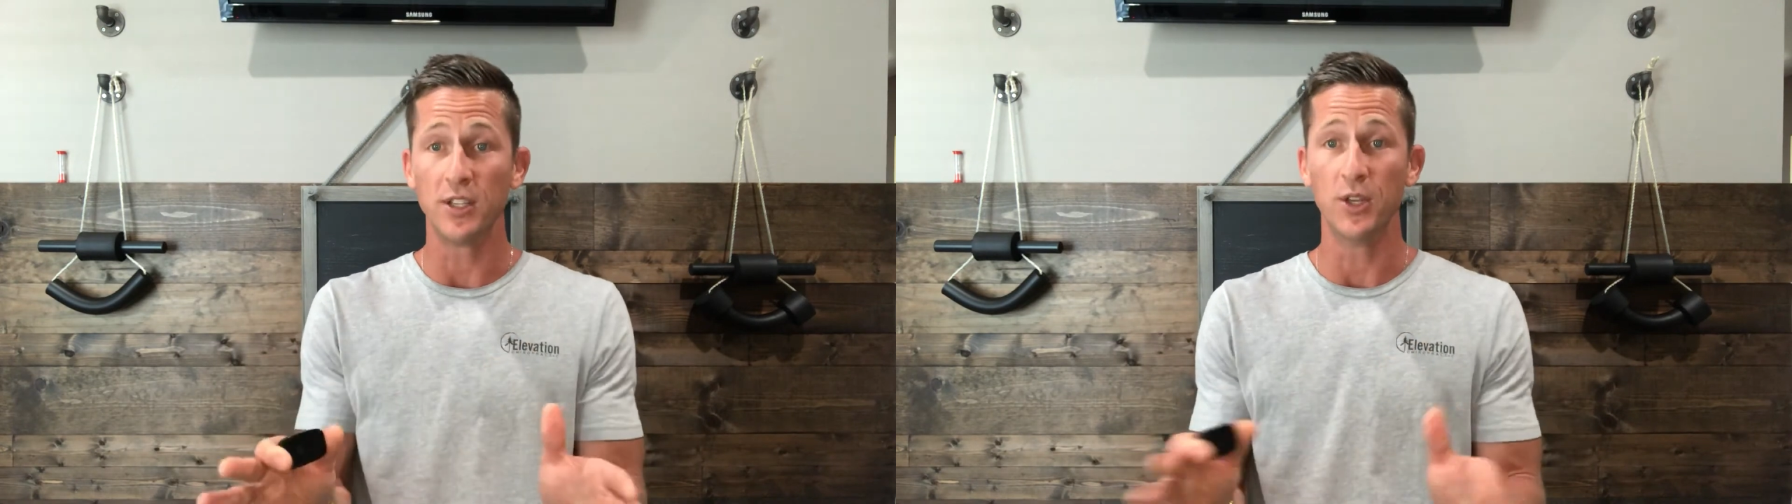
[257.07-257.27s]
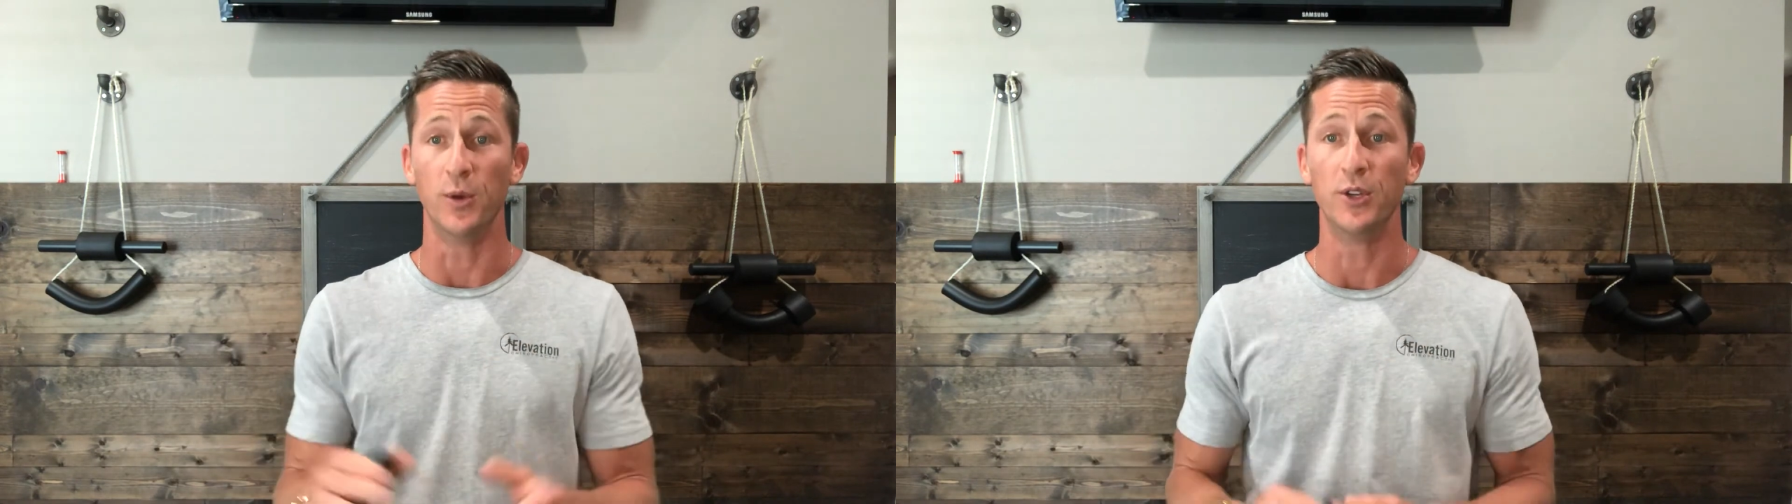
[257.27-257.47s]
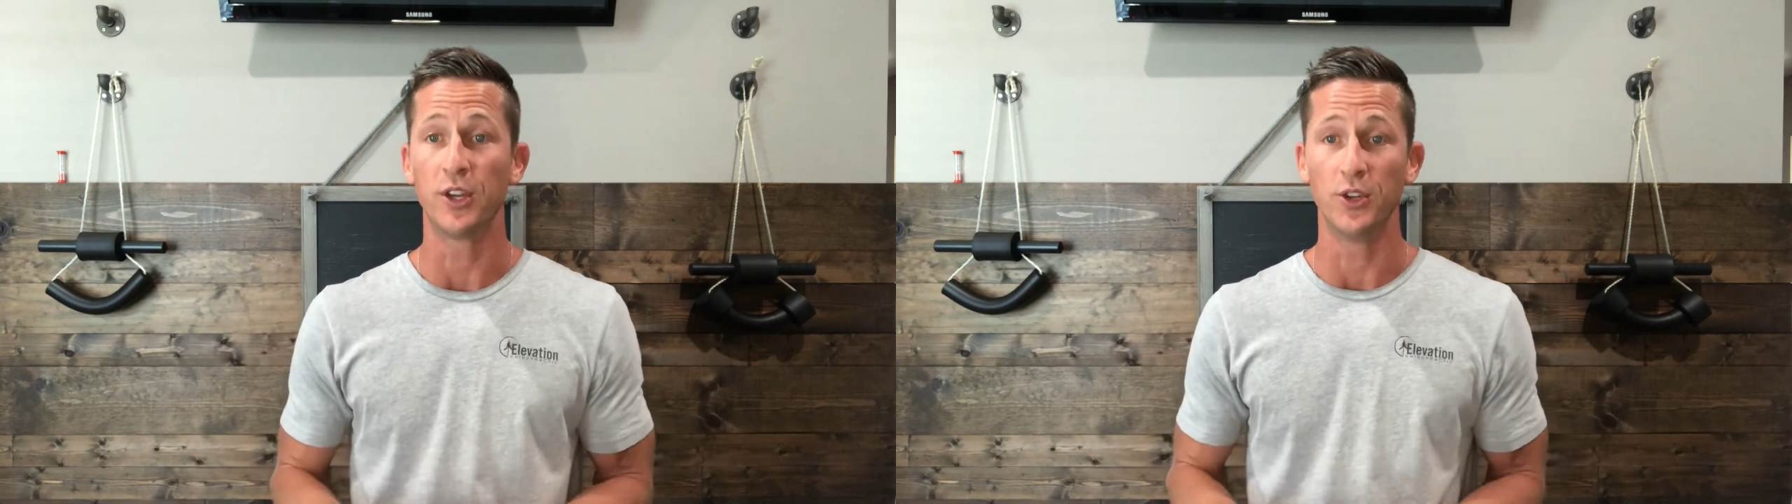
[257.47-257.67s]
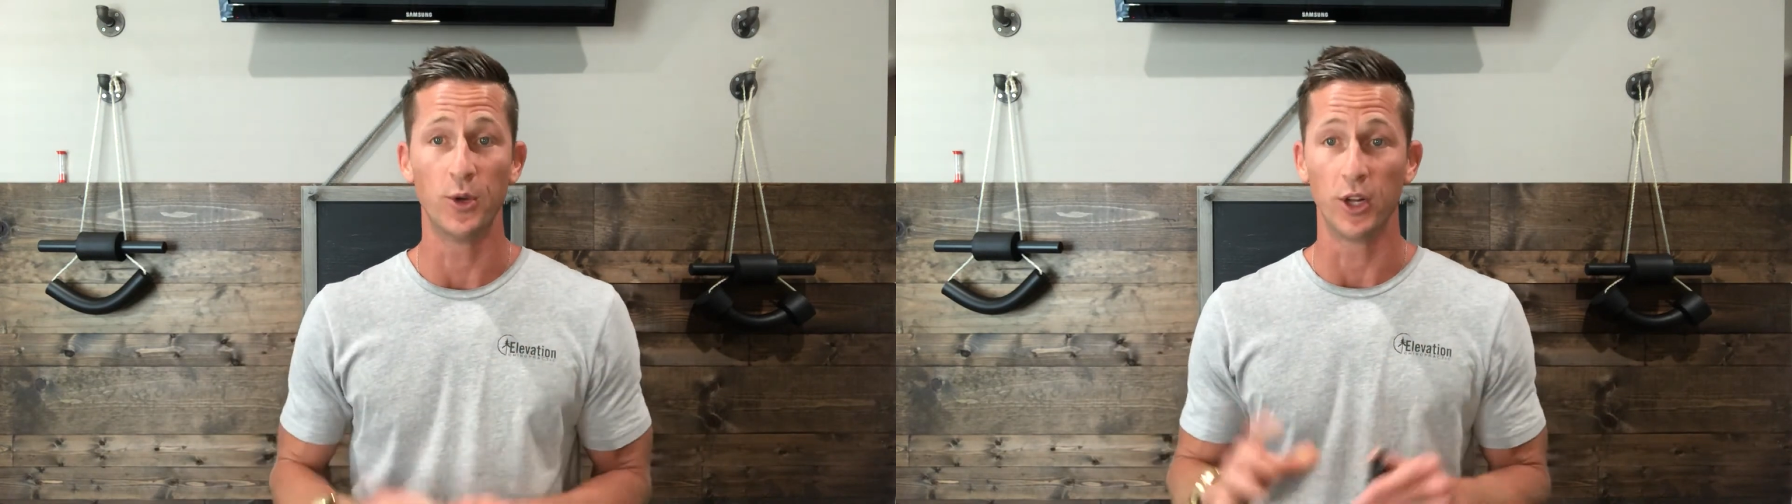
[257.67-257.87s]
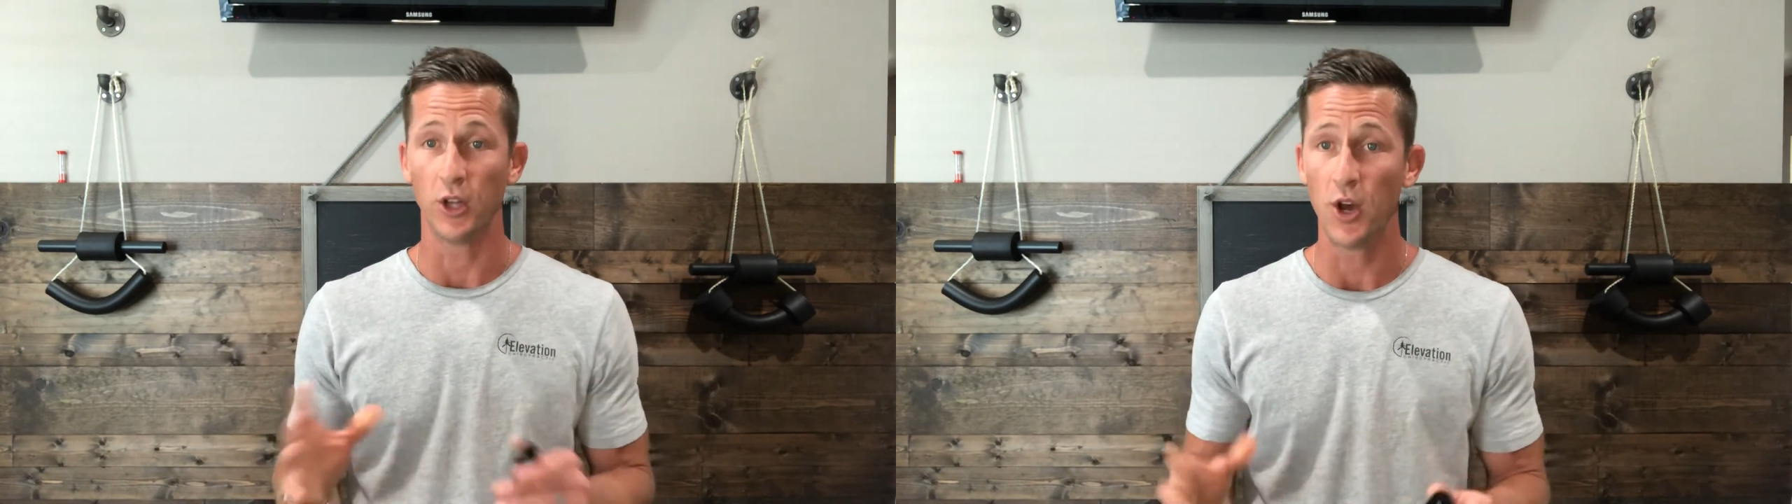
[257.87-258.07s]
to you. You can
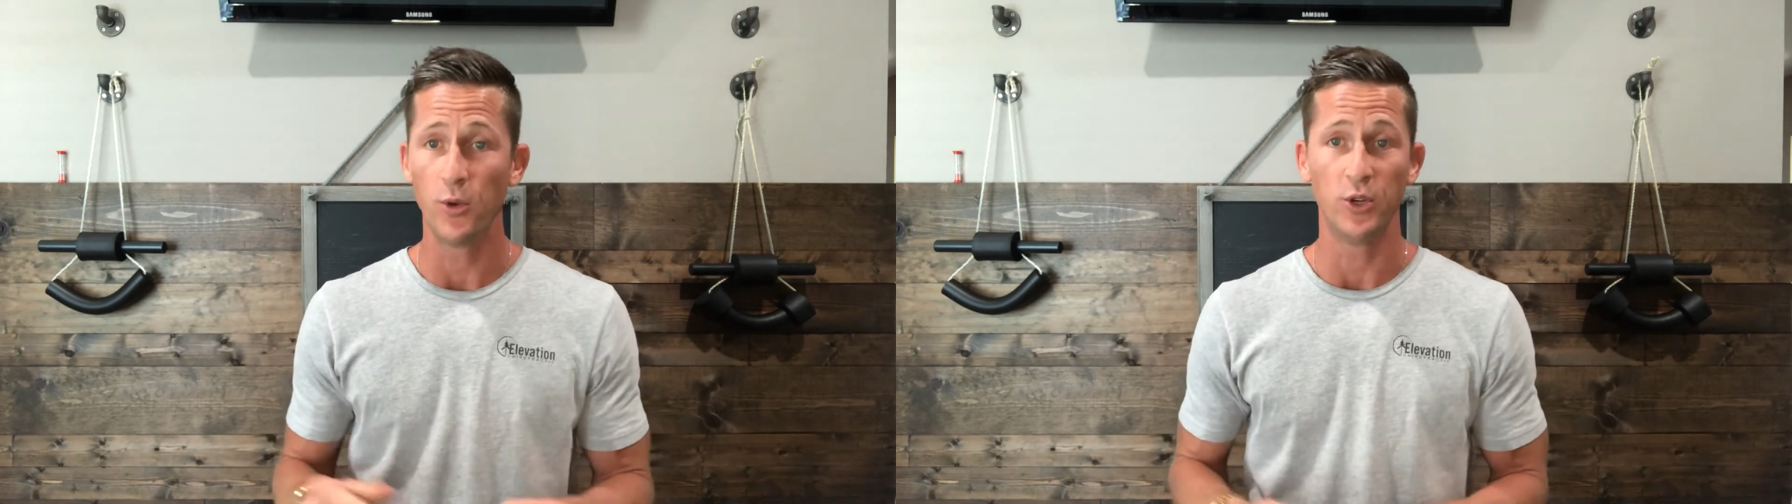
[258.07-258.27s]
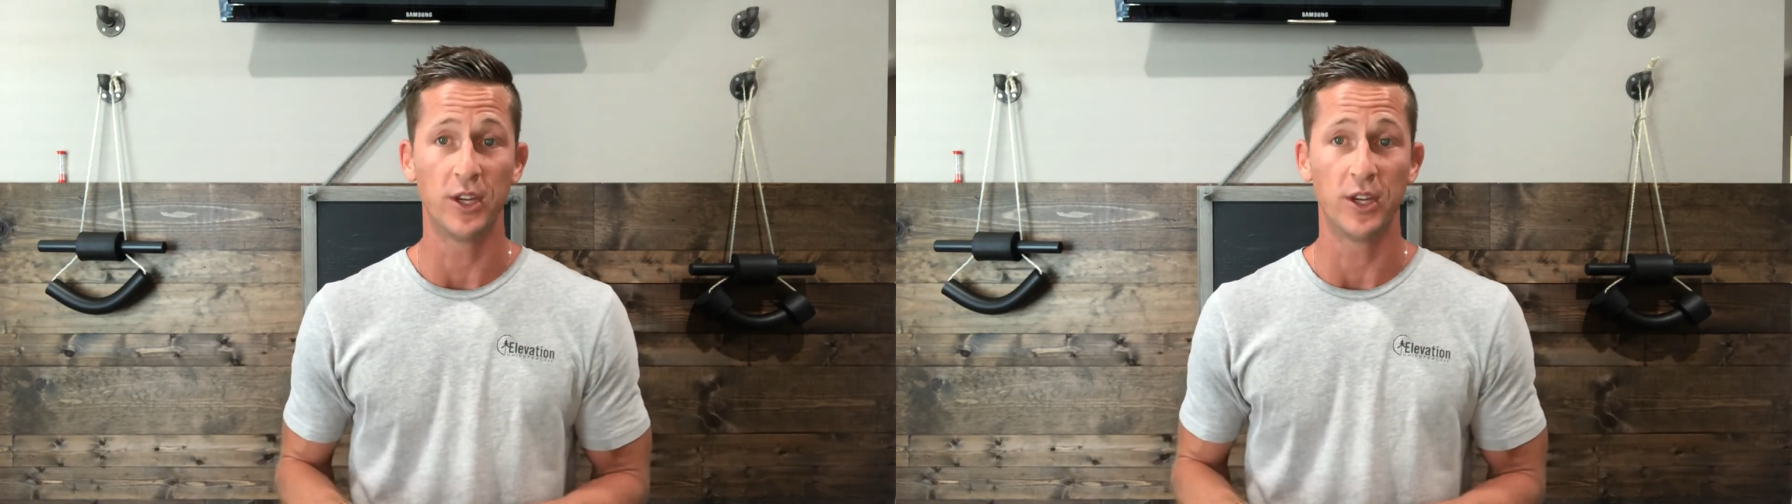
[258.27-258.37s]
do it alone.